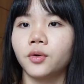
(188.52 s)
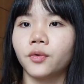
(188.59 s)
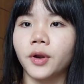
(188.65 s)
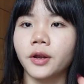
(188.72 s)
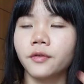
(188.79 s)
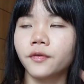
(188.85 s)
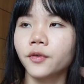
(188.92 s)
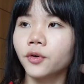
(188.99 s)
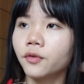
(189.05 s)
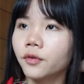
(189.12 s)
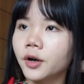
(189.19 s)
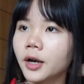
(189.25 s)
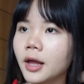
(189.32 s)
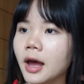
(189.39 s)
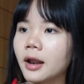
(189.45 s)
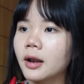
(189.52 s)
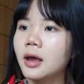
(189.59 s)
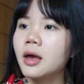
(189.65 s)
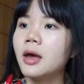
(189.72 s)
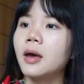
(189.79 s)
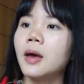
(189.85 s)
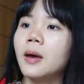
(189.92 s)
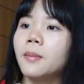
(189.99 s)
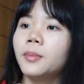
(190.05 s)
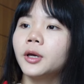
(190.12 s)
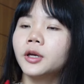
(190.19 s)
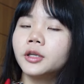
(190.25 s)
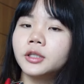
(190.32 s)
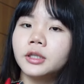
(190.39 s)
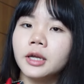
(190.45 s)
grateful for that,
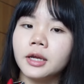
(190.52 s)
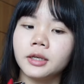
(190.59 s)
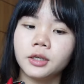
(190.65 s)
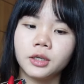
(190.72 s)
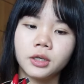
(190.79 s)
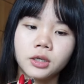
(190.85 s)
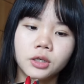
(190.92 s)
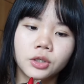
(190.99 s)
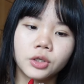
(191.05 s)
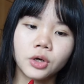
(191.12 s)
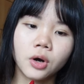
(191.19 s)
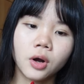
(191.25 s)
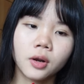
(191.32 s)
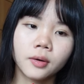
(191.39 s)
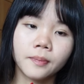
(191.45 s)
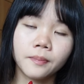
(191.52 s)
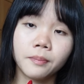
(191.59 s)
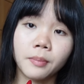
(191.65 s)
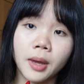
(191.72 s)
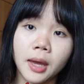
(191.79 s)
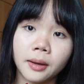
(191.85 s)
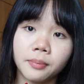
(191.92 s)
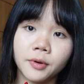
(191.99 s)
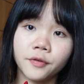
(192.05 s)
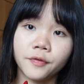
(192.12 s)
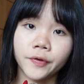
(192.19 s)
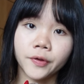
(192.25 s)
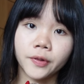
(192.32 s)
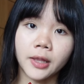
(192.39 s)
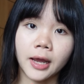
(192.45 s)
because they don't make me
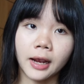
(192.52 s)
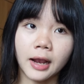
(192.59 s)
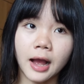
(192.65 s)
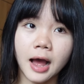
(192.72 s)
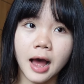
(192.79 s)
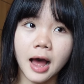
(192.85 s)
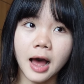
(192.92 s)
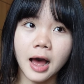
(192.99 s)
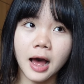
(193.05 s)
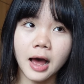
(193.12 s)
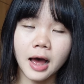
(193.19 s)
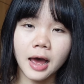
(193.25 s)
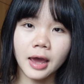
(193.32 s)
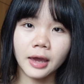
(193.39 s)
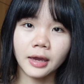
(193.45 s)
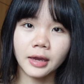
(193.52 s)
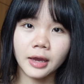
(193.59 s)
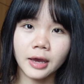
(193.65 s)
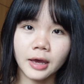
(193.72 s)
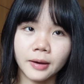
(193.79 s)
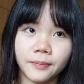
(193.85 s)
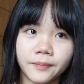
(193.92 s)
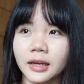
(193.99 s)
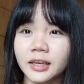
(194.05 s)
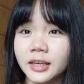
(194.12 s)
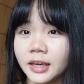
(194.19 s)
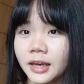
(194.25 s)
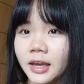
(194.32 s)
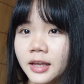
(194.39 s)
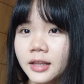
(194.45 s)
feel like I am a
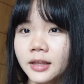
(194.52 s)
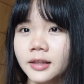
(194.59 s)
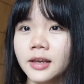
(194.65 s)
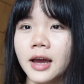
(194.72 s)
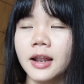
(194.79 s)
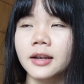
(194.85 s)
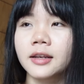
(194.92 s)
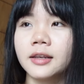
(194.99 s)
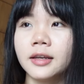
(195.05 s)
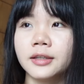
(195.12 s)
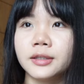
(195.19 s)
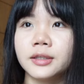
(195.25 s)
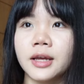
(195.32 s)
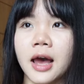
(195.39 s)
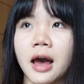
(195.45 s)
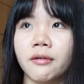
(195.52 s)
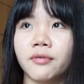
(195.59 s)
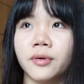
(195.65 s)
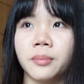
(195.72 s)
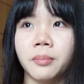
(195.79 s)
kid that doesn't have a